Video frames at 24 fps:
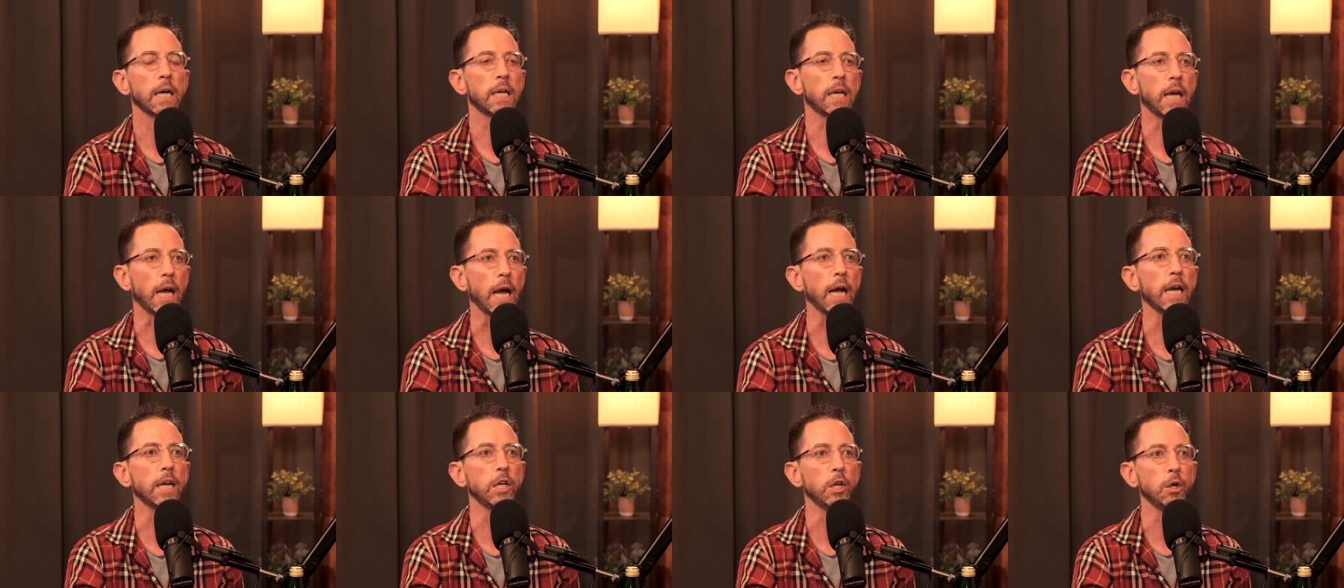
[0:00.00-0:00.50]

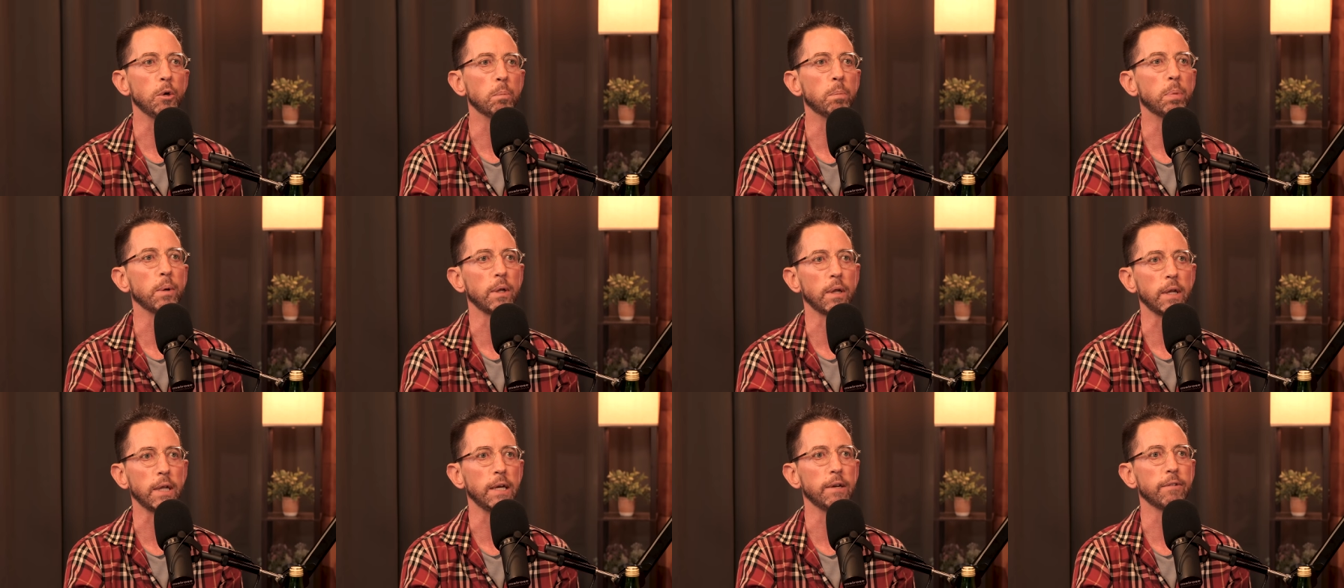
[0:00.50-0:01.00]
can you
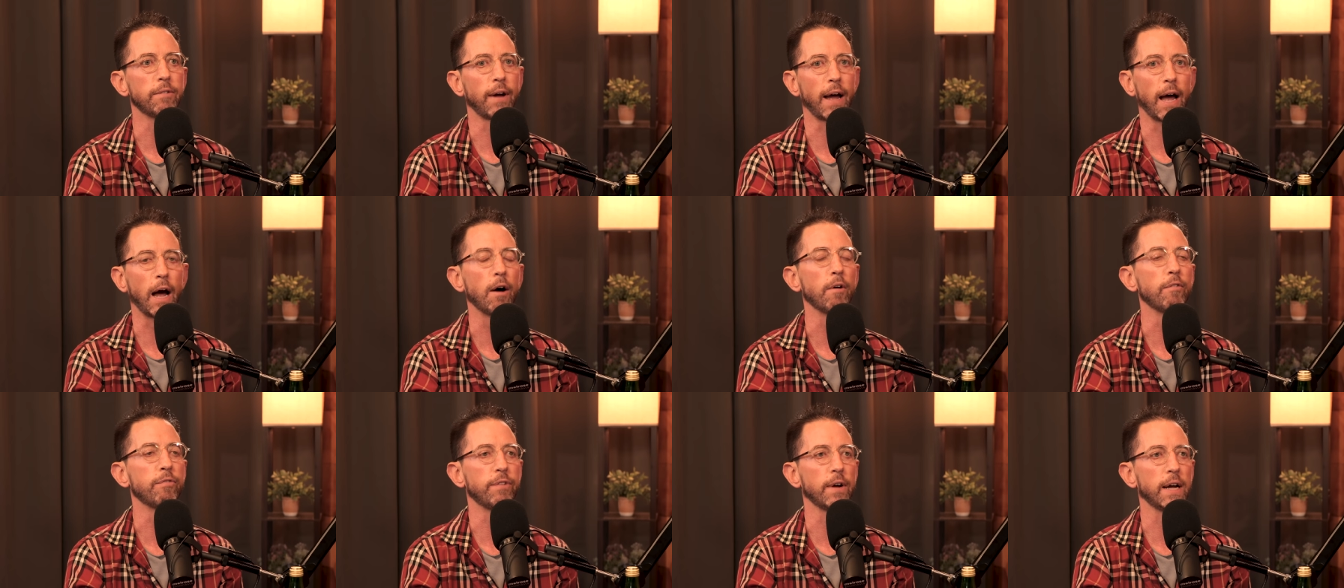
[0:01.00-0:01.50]
believe
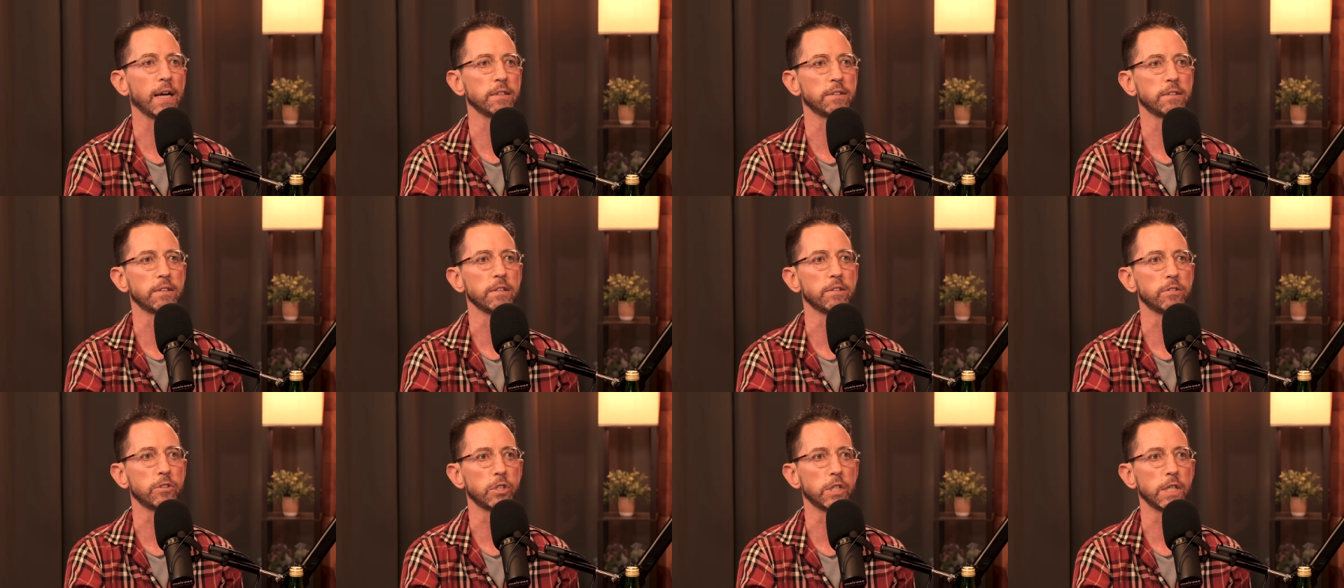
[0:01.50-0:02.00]
how fast
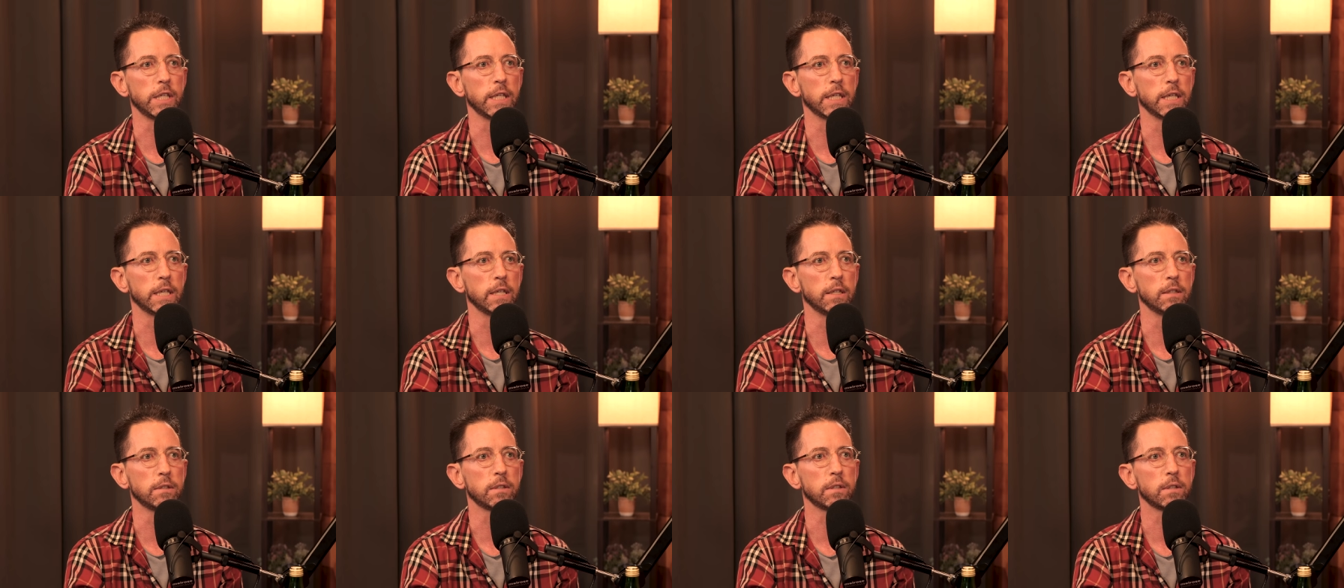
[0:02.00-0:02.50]
this
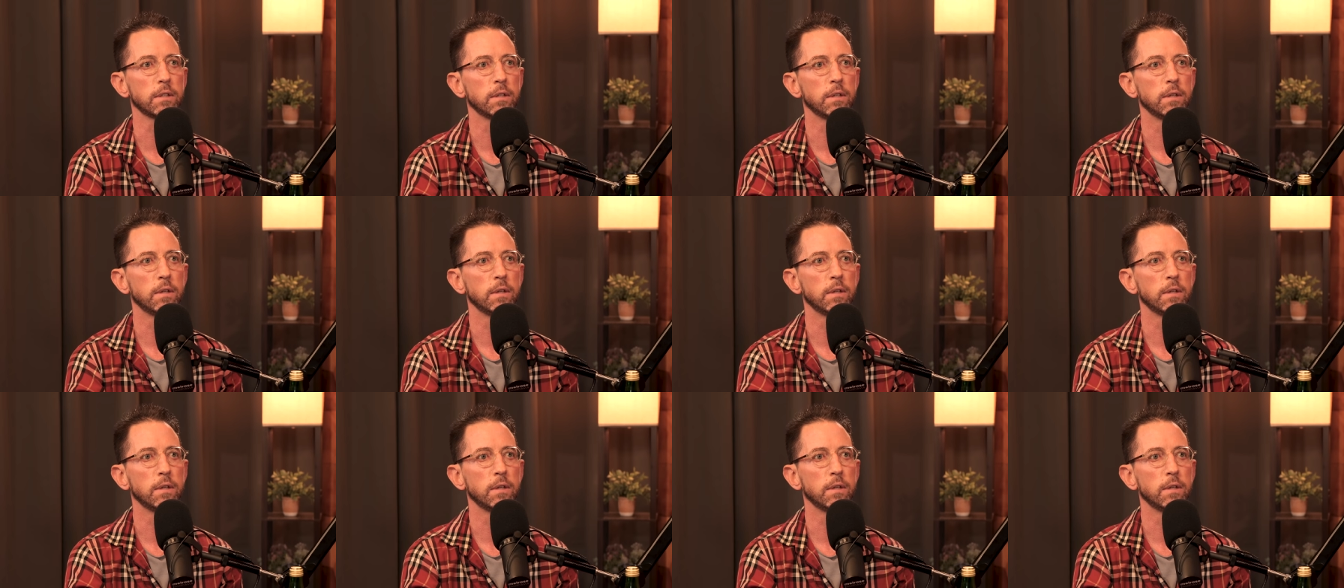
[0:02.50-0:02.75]
cheetah is?